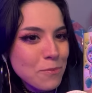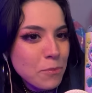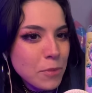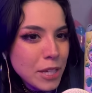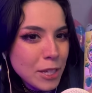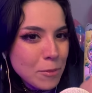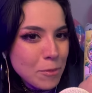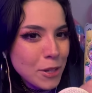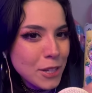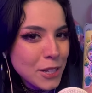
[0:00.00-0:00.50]

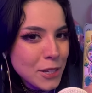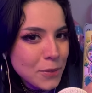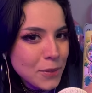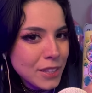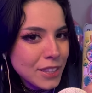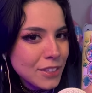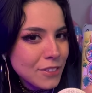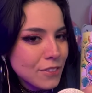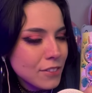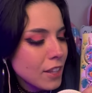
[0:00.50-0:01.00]
big bunny
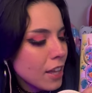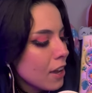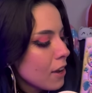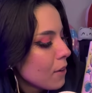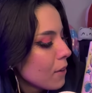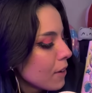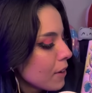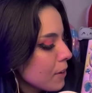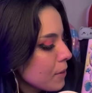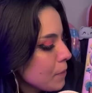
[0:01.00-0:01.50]
with the
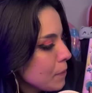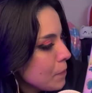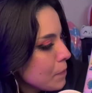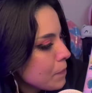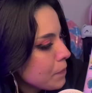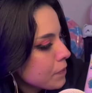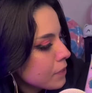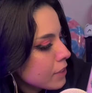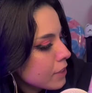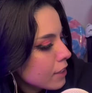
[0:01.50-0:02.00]
flower.
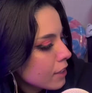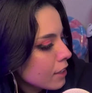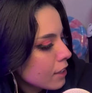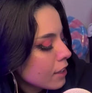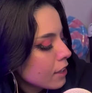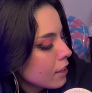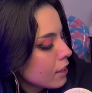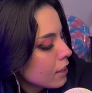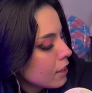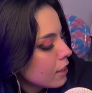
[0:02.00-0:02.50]

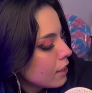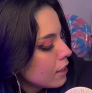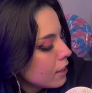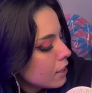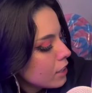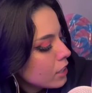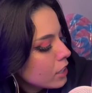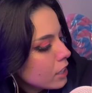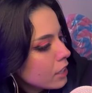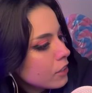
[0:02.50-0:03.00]

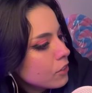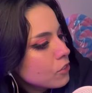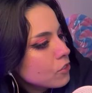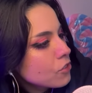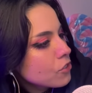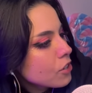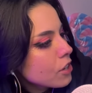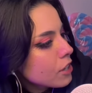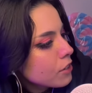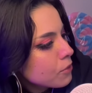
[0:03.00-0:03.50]
In
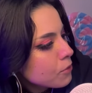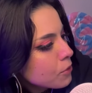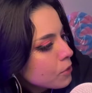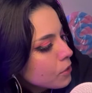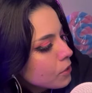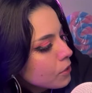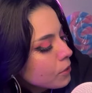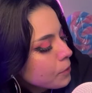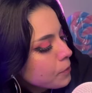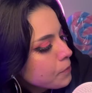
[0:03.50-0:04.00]

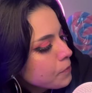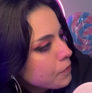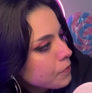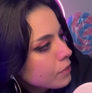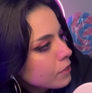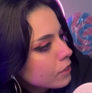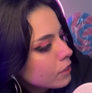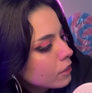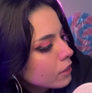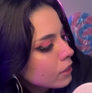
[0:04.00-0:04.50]
general,
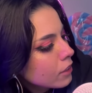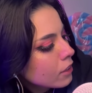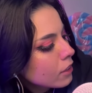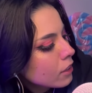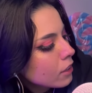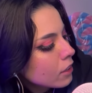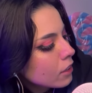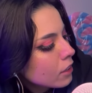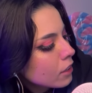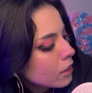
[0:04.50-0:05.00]

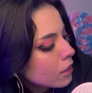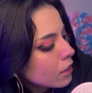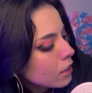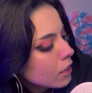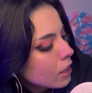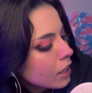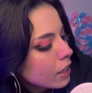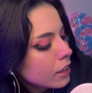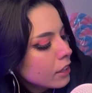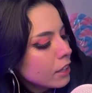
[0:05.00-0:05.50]

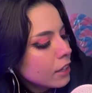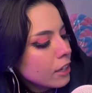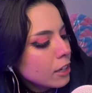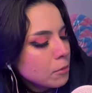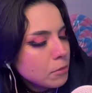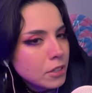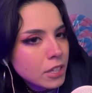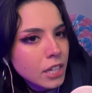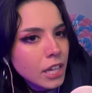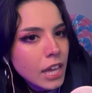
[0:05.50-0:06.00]
I think
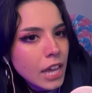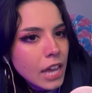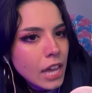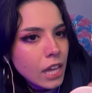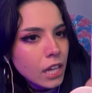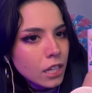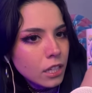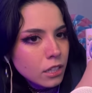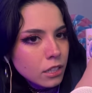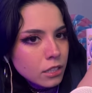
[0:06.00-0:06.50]
I'm the
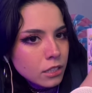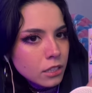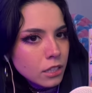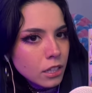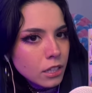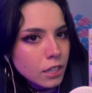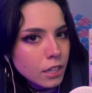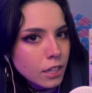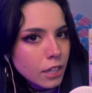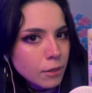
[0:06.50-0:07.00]
can. I
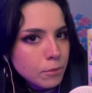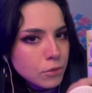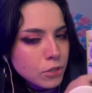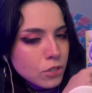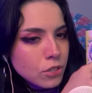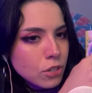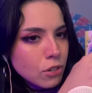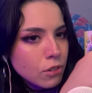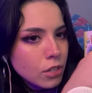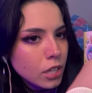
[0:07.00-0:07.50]
think I'm the
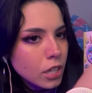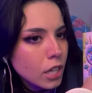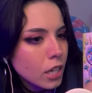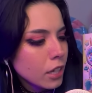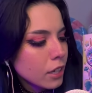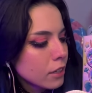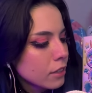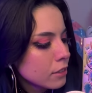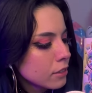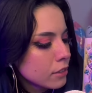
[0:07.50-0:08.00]
soda
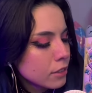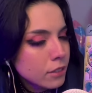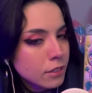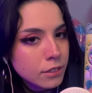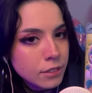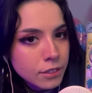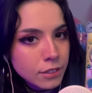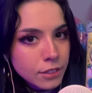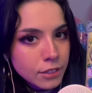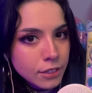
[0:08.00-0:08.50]
can.
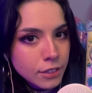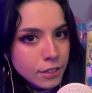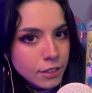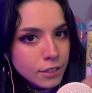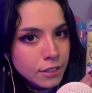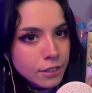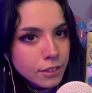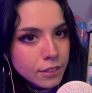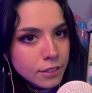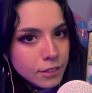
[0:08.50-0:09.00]

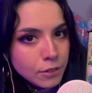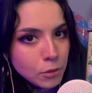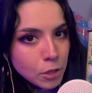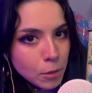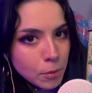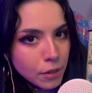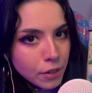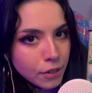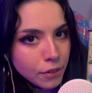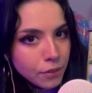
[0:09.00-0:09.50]
What
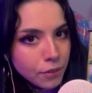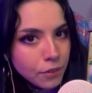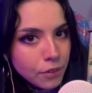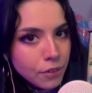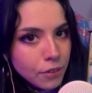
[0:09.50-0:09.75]
about you?